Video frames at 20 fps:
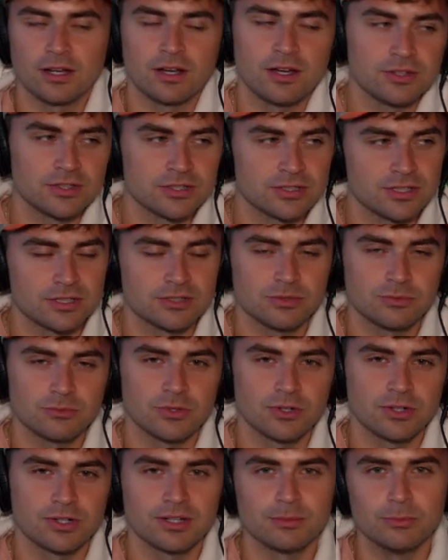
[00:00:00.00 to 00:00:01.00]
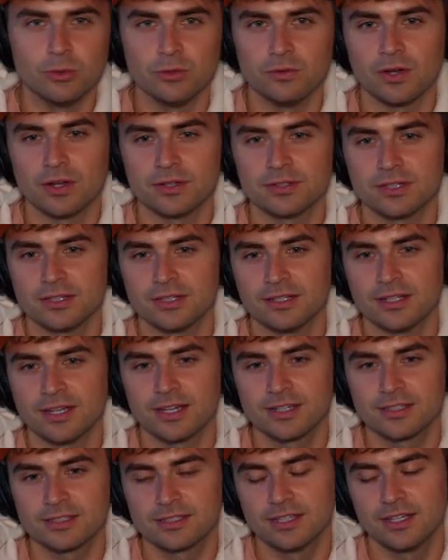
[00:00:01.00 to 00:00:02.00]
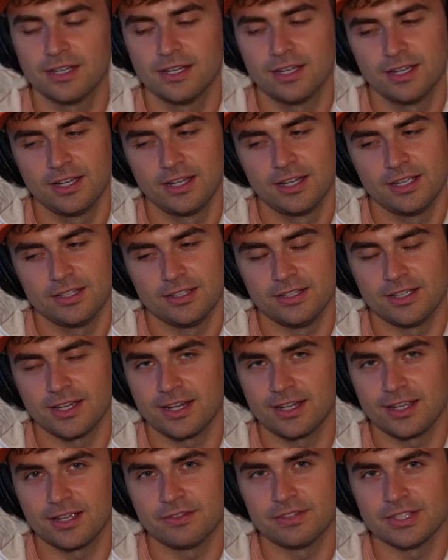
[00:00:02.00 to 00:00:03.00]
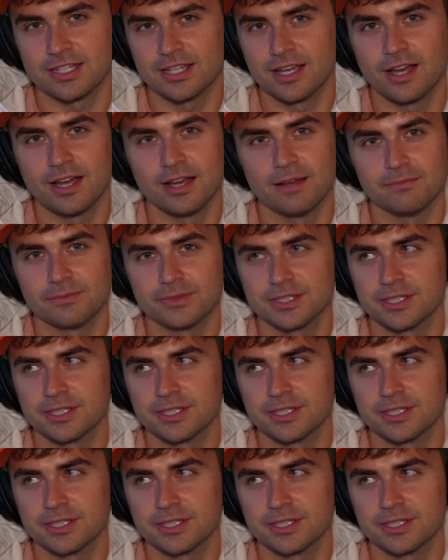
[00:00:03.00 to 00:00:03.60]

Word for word: oh, this doesn't work, and moved on to the next, you got to give it time.